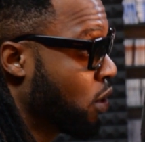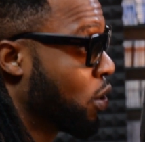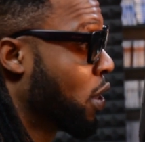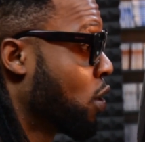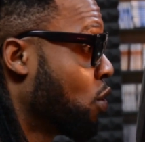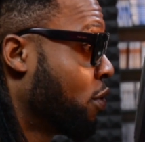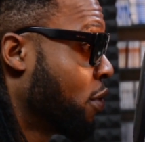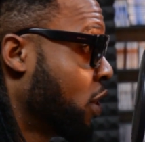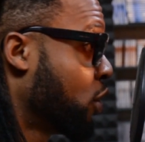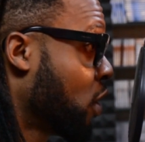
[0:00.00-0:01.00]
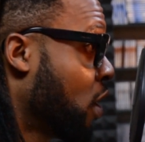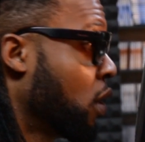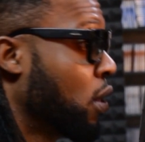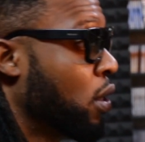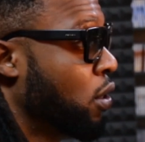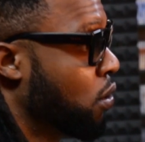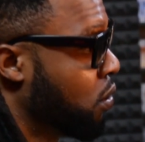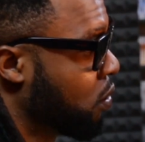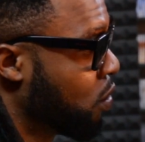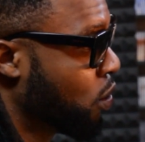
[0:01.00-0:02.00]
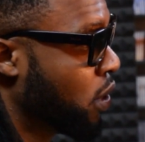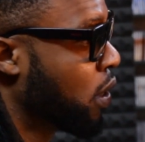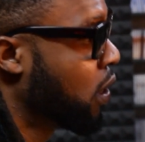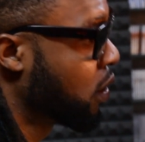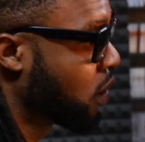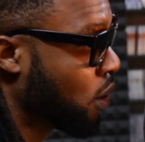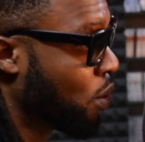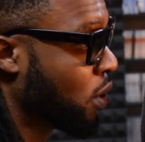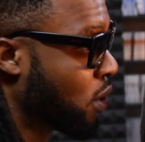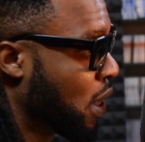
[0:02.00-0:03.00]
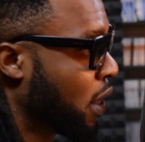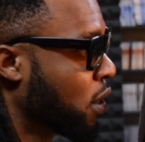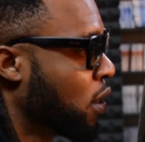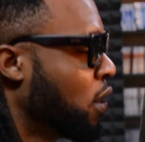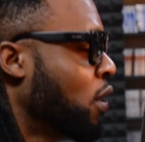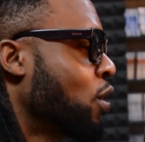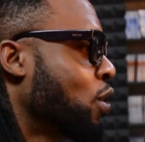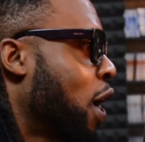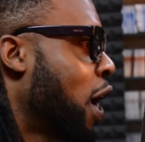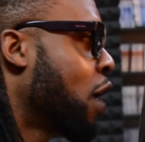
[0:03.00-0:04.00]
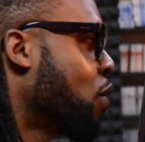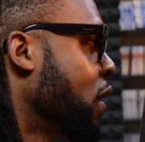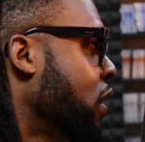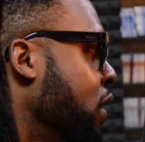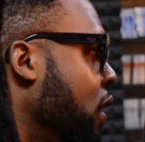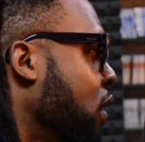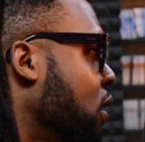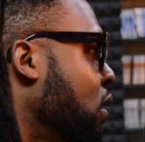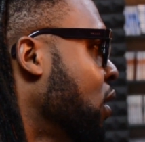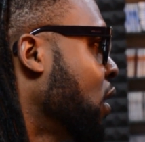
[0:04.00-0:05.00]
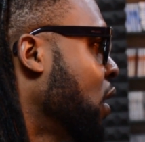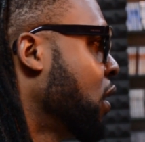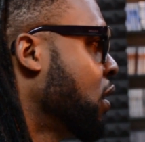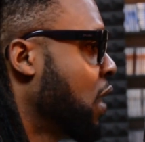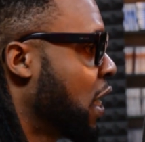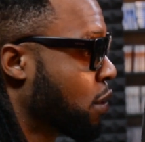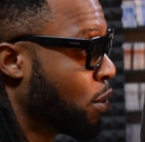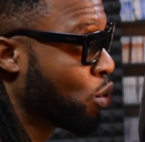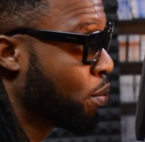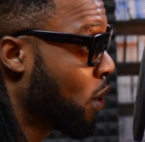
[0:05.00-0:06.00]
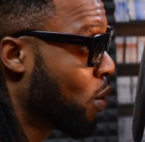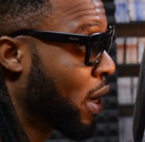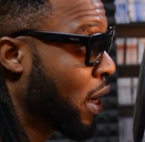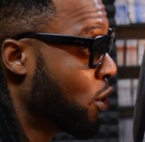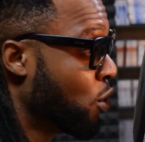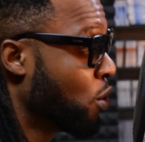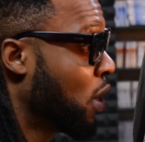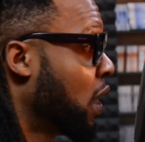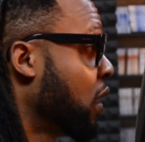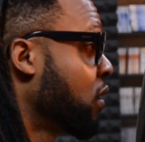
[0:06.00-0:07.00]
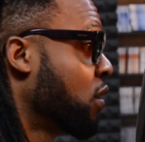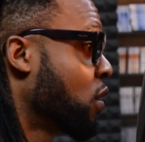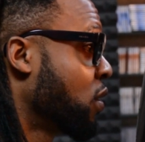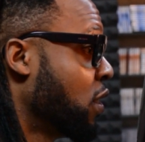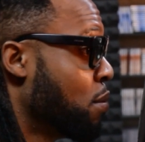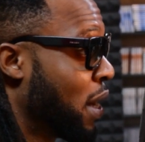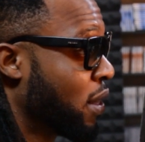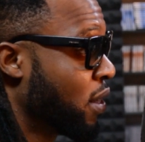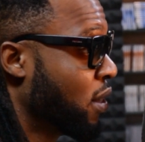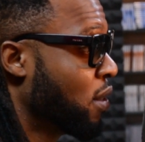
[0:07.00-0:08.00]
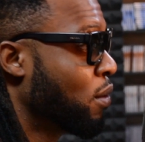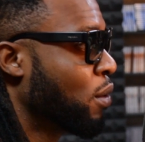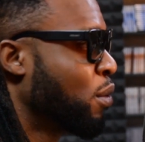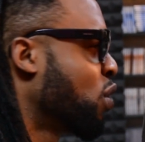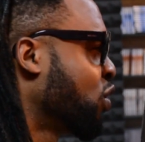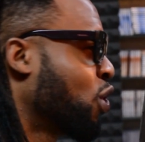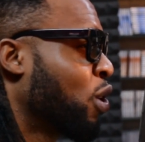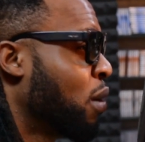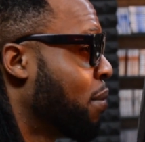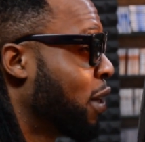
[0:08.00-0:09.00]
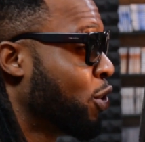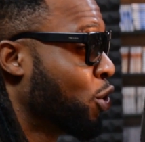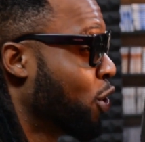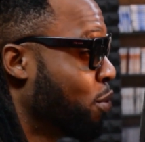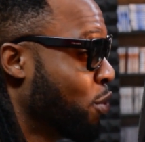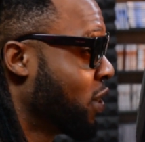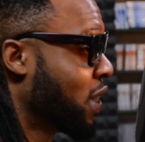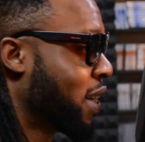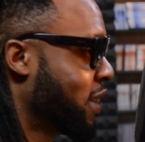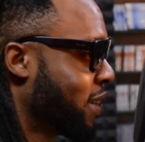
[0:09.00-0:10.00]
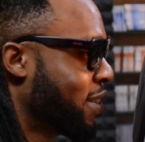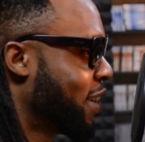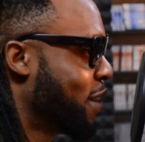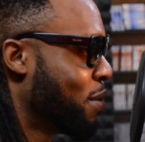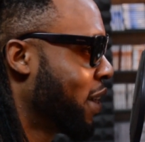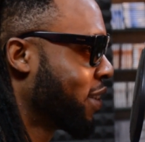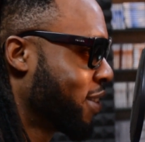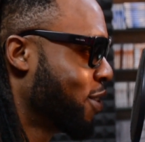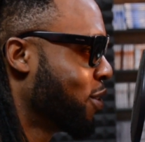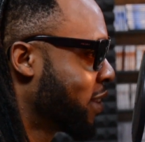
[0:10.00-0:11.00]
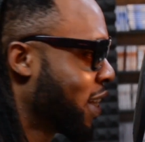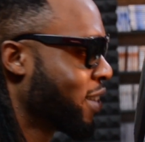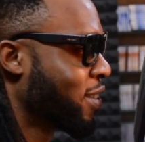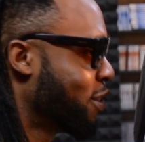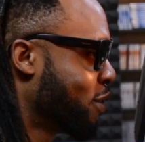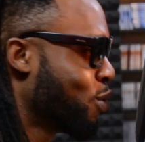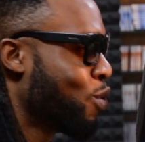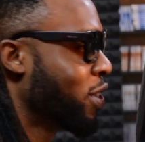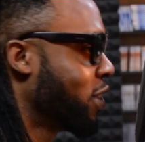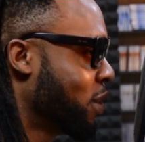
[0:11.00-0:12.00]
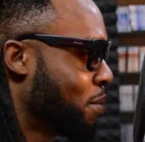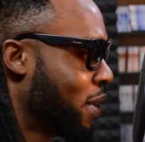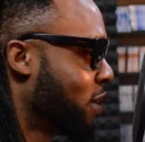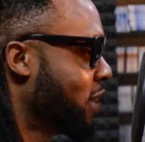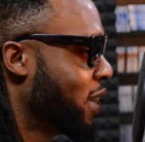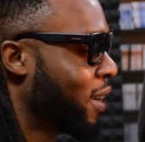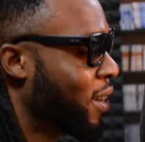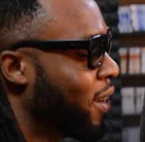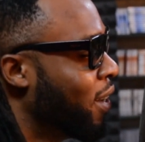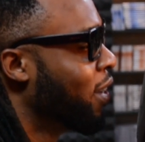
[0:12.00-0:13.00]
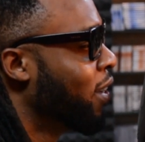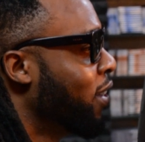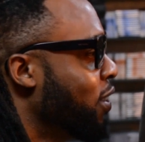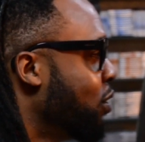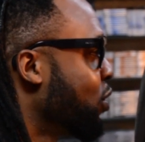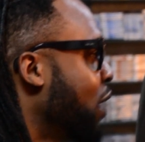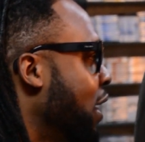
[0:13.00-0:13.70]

it, you can go for a shot, you know, go there and see what it's like. So I went there and they asked me to play what I knew. I just did my thing. It was all about church music at that time, like, you know, Thanksgiving, worship and all that. You know, so